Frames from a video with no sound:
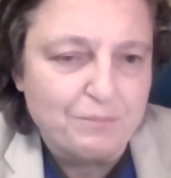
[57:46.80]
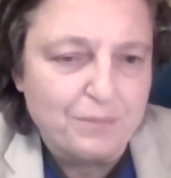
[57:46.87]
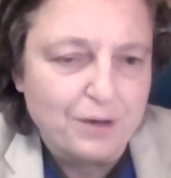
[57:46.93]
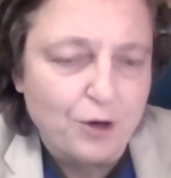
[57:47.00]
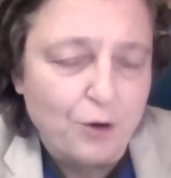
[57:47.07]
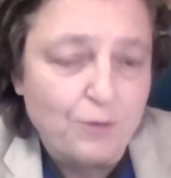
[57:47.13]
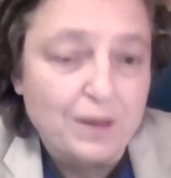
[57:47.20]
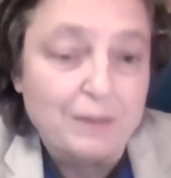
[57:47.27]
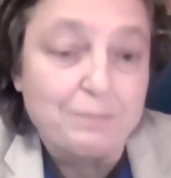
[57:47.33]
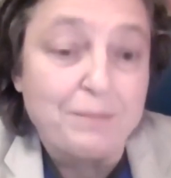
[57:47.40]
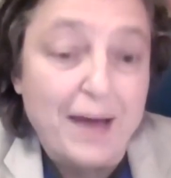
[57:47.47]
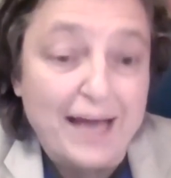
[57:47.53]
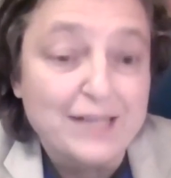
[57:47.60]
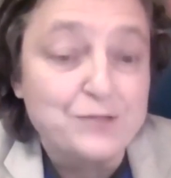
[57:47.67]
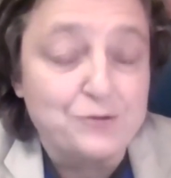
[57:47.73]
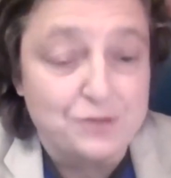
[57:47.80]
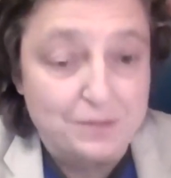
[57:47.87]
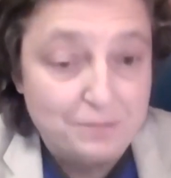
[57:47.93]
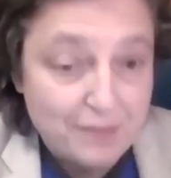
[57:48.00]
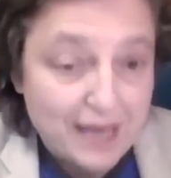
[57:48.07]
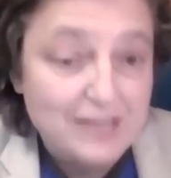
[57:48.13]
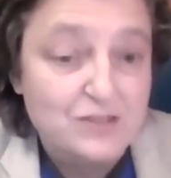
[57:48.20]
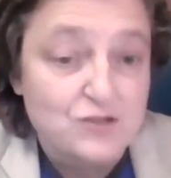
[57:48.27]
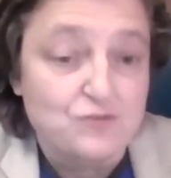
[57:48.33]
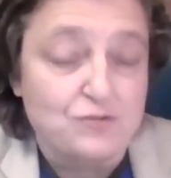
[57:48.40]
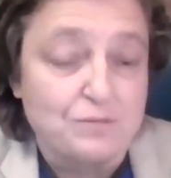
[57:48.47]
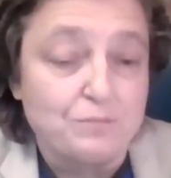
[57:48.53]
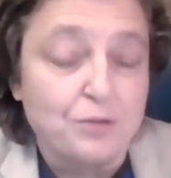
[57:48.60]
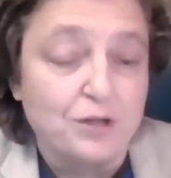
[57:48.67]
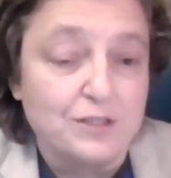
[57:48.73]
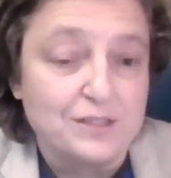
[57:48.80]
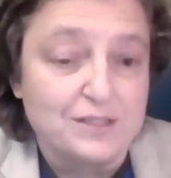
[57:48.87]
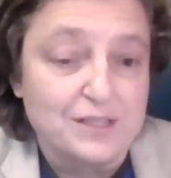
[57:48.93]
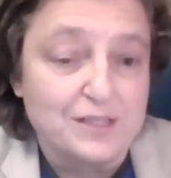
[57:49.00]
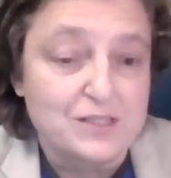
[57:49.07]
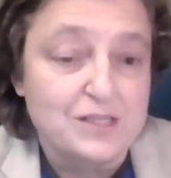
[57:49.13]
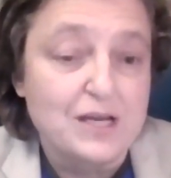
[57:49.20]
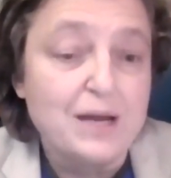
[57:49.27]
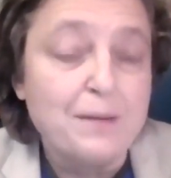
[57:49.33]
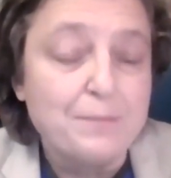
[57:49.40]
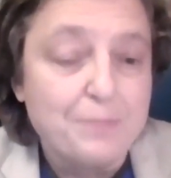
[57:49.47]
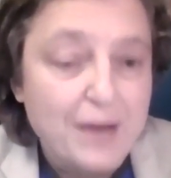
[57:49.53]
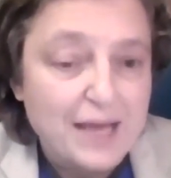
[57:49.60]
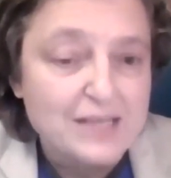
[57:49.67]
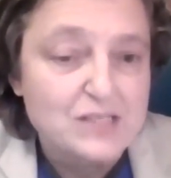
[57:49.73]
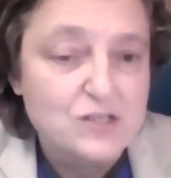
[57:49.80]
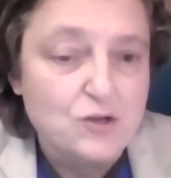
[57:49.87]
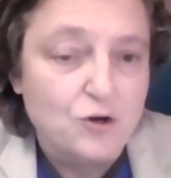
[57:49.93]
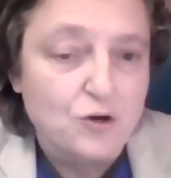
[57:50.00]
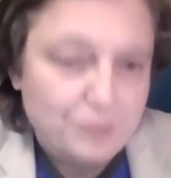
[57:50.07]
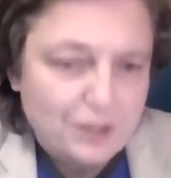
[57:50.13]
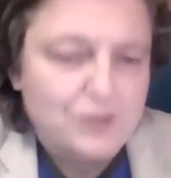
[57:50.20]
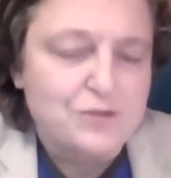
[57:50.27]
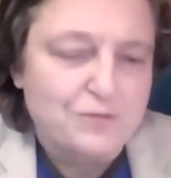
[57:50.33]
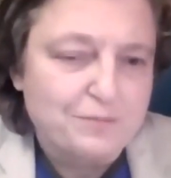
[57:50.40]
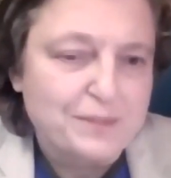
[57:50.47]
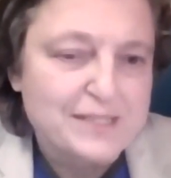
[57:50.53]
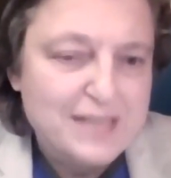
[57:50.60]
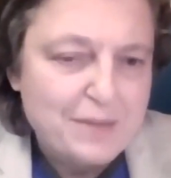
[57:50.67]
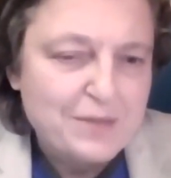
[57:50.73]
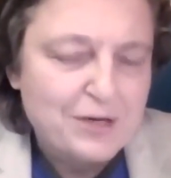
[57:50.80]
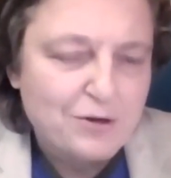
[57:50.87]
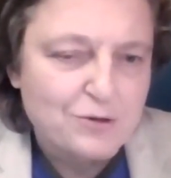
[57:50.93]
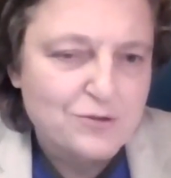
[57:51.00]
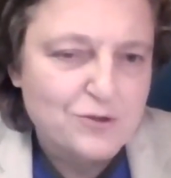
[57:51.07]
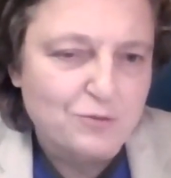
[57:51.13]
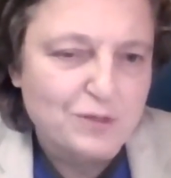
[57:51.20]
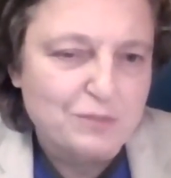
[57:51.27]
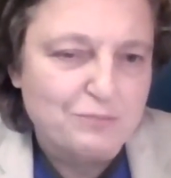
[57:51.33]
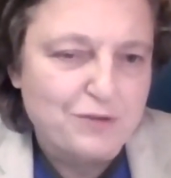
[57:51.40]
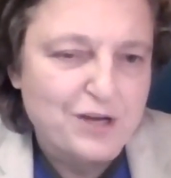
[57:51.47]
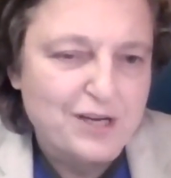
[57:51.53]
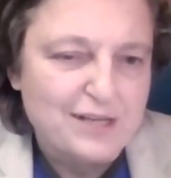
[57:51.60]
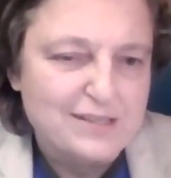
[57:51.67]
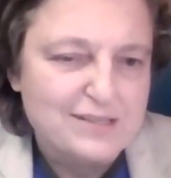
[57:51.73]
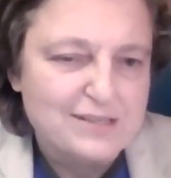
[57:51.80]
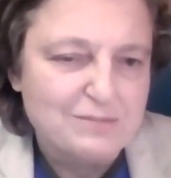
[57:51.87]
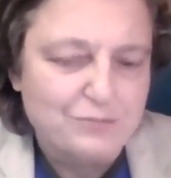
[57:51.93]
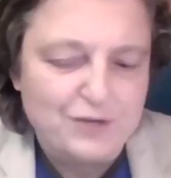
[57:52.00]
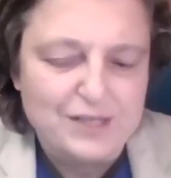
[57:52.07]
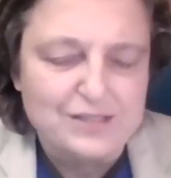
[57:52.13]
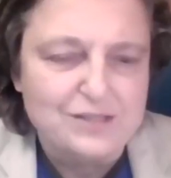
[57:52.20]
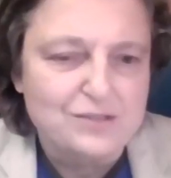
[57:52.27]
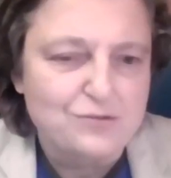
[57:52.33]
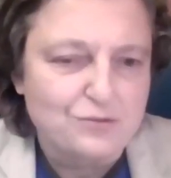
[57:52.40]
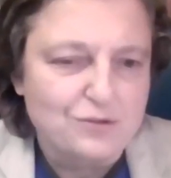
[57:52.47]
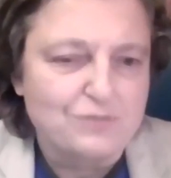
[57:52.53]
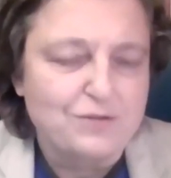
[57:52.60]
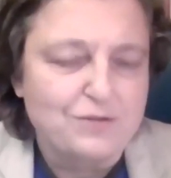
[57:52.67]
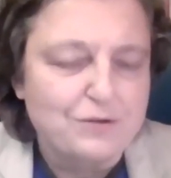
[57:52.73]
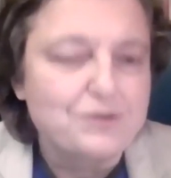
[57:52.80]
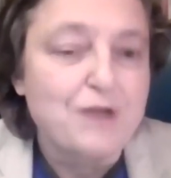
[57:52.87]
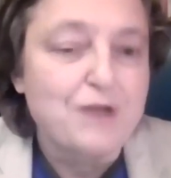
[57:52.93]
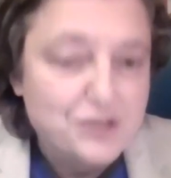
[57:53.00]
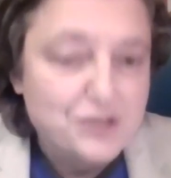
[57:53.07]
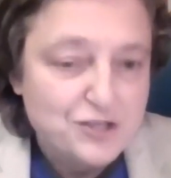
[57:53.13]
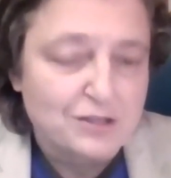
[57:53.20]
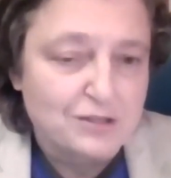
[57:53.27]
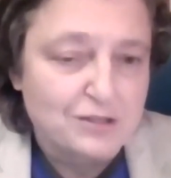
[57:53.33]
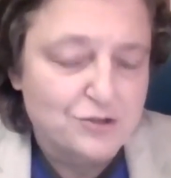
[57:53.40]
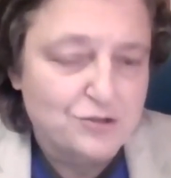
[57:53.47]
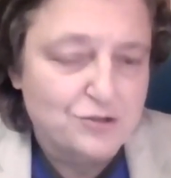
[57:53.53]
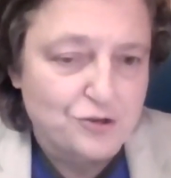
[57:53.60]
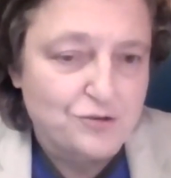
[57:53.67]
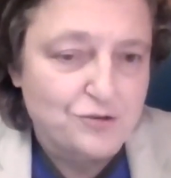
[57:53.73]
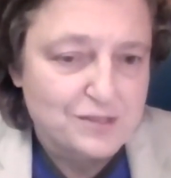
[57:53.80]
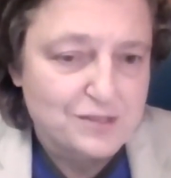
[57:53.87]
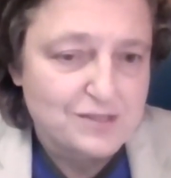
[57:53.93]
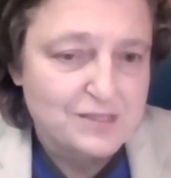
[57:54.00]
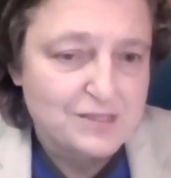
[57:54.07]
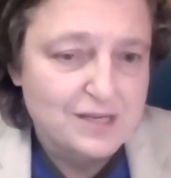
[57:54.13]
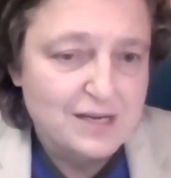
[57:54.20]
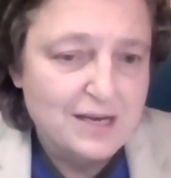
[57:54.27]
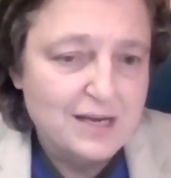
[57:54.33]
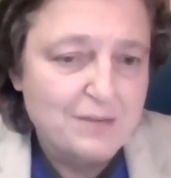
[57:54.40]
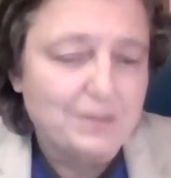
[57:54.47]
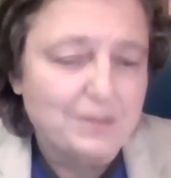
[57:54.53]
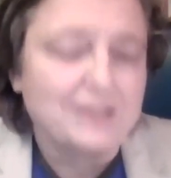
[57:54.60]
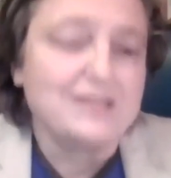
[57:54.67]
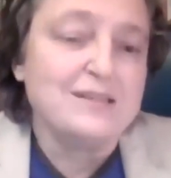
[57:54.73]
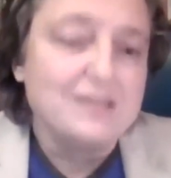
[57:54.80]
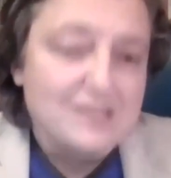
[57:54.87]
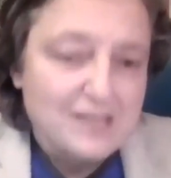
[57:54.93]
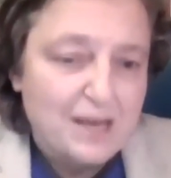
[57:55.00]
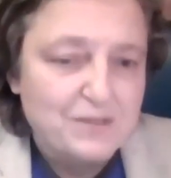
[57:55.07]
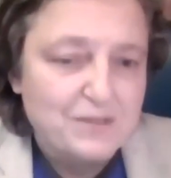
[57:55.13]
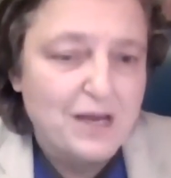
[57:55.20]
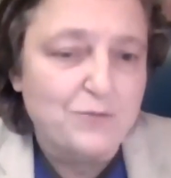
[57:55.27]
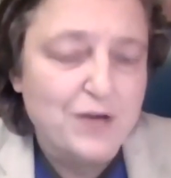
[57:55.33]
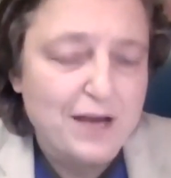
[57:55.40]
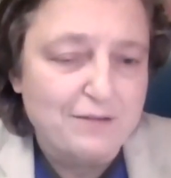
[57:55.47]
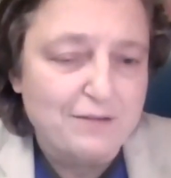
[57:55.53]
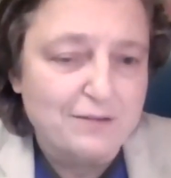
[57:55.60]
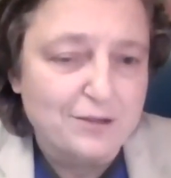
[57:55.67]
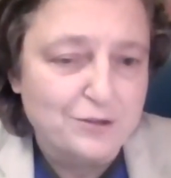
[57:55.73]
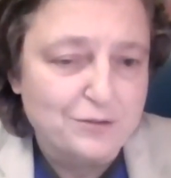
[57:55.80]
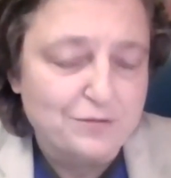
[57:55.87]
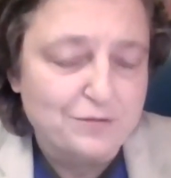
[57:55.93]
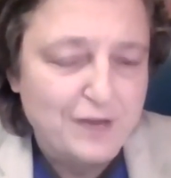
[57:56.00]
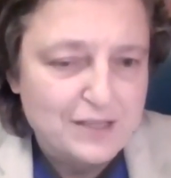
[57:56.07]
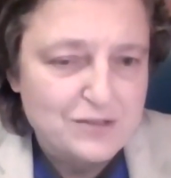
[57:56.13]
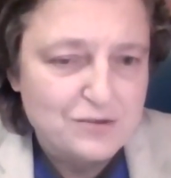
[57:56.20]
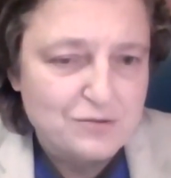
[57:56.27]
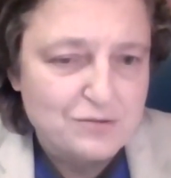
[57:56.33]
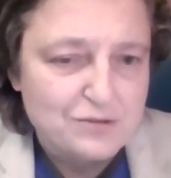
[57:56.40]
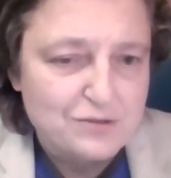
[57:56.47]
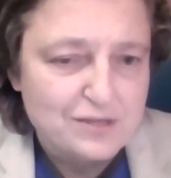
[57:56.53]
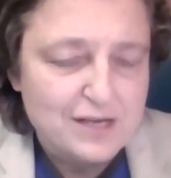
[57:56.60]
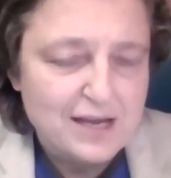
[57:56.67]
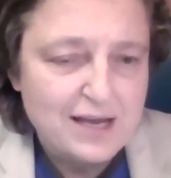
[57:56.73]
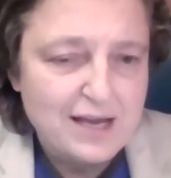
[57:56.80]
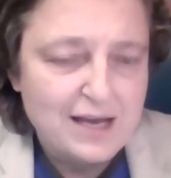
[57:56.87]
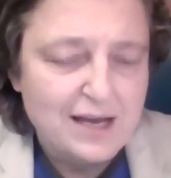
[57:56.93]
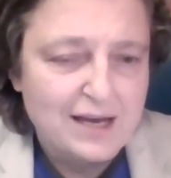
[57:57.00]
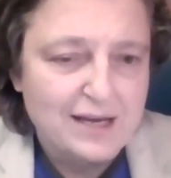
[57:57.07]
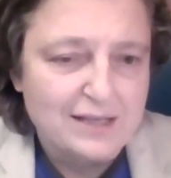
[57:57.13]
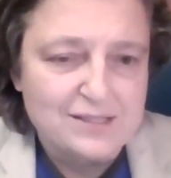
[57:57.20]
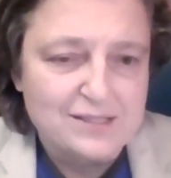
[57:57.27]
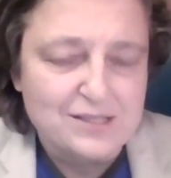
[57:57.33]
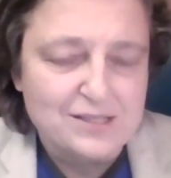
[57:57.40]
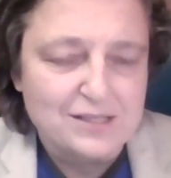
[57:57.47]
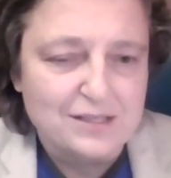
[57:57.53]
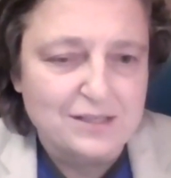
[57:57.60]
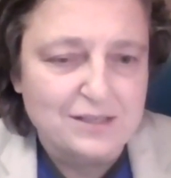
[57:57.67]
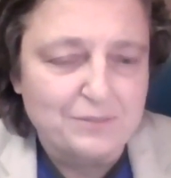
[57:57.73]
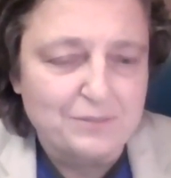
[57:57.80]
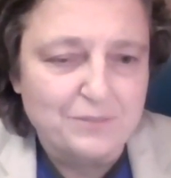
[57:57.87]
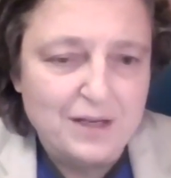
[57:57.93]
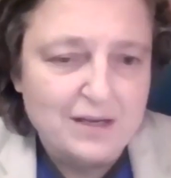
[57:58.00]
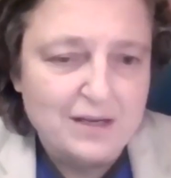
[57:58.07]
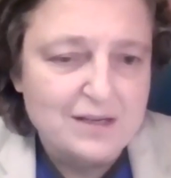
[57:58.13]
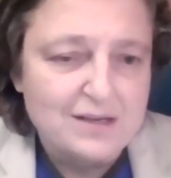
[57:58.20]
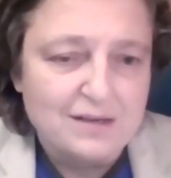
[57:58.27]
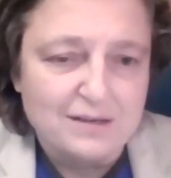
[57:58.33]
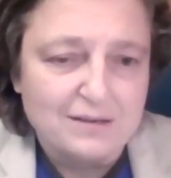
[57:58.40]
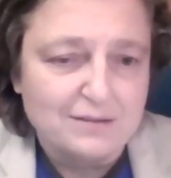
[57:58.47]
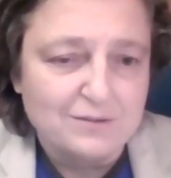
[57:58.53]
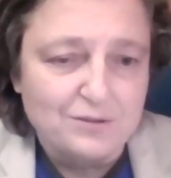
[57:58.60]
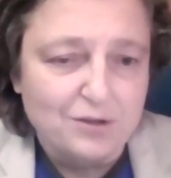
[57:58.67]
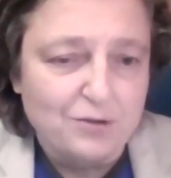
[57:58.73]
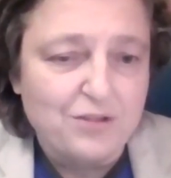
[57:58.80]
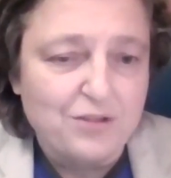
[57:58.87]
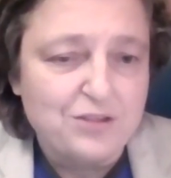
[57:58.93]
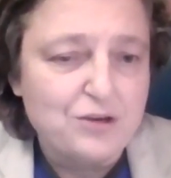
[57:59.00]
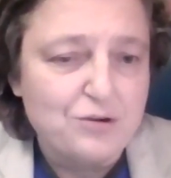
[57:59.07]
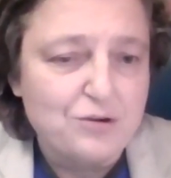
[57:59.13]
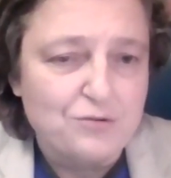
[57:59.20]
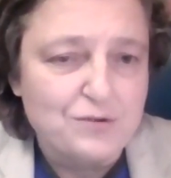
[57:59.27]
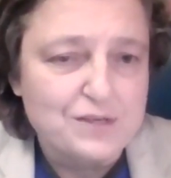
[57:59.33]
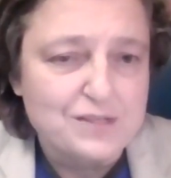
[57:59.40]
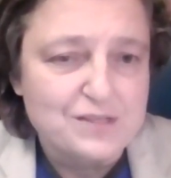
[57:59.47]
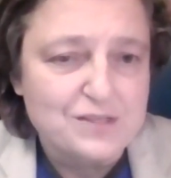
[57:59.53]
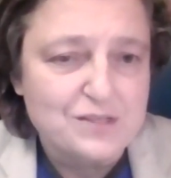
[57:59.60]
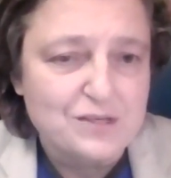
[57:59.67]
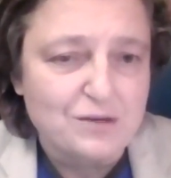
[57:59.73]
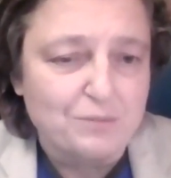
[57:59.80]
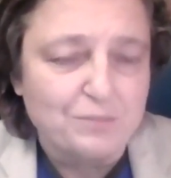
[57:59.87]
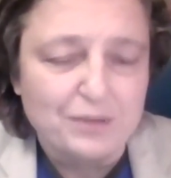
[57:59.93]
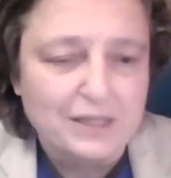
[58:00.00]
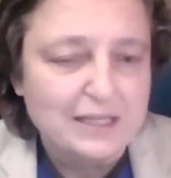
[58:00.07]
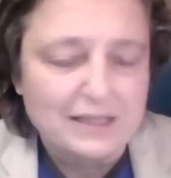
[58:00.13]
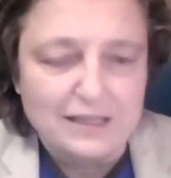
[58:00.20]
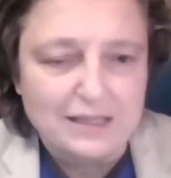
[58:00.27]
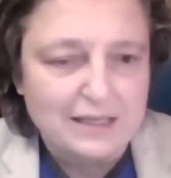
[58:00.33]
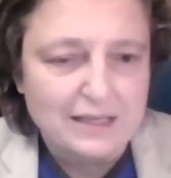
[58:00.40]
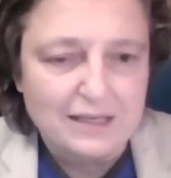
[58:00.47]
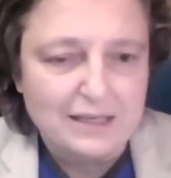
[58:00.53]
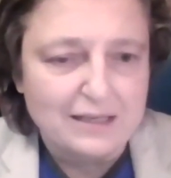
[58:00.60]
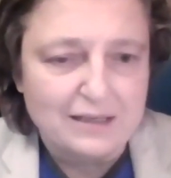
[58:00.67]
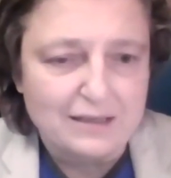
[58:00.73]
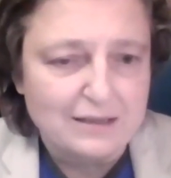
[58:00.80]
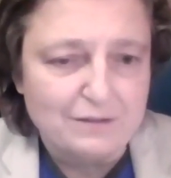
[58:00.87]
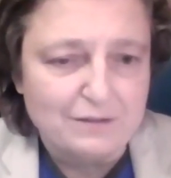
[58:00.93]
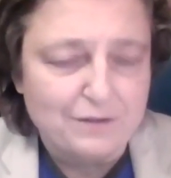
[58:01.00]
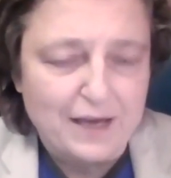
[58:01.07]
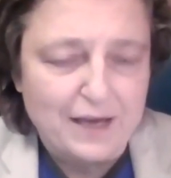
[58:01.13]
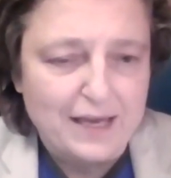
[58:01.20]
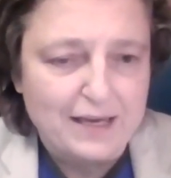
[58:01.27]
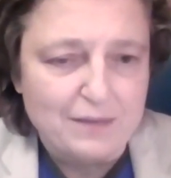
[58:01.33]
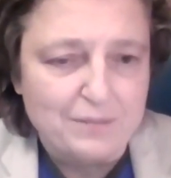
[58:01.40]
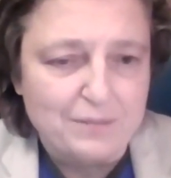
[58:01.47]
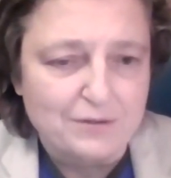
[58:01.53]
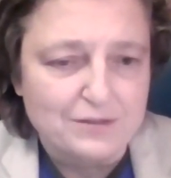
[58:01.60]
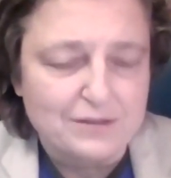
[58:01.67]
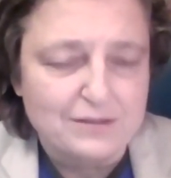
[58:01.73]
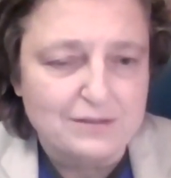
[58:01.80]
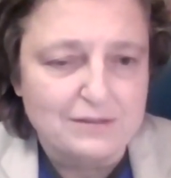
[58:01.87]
going back to the mainstream politics based on, because of pandemic also would brings us to the very rational choices. But in the same time, we have a lot of fake news and, theories completely fake about